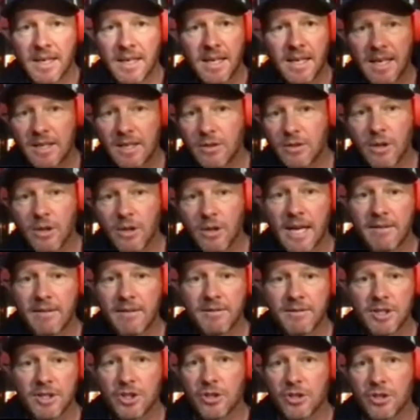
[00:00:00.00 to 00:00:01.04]
You've got to
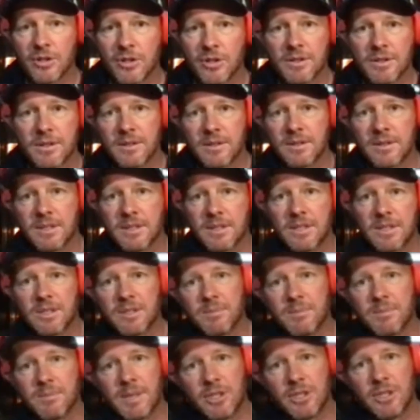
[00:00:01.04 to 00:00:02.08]
have insurance, so
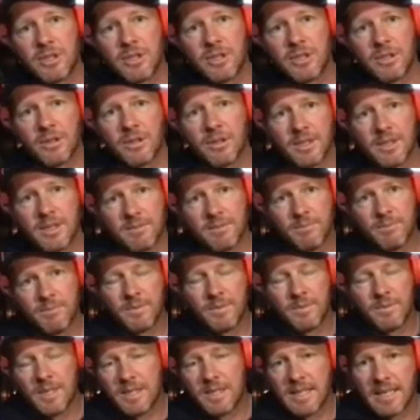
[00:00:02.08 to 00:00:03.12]
just make sure you got your
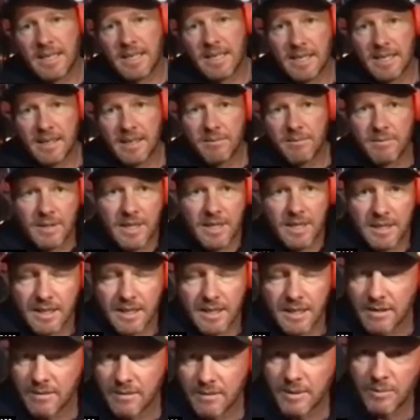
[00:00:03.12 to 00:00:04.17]
ticket. I
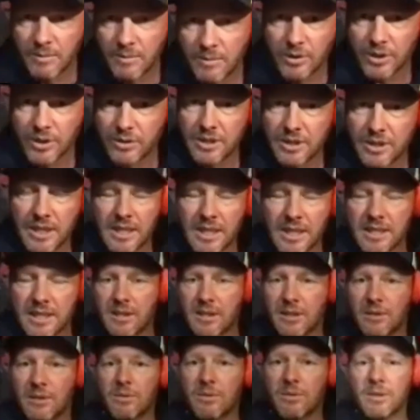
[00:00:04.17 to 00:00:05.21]
can't remember what your
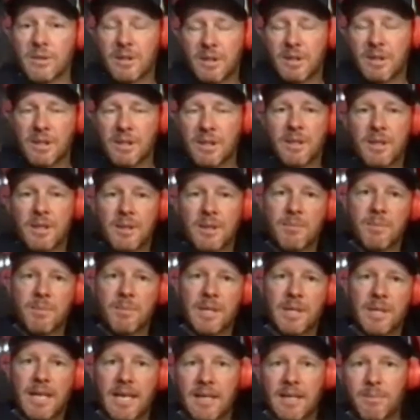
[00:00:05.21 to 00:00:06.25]
tickets are called,
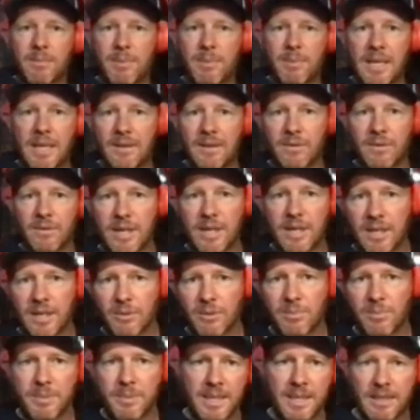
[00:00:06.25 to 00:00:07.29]
but like your P3
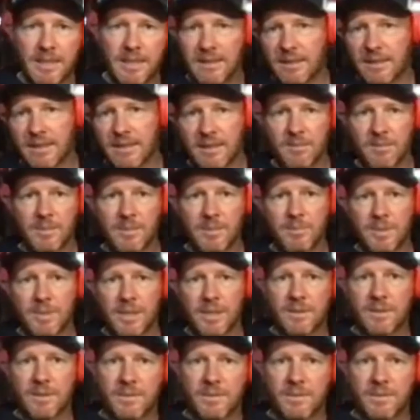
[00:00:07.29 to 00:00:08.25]
or P, I can't remember.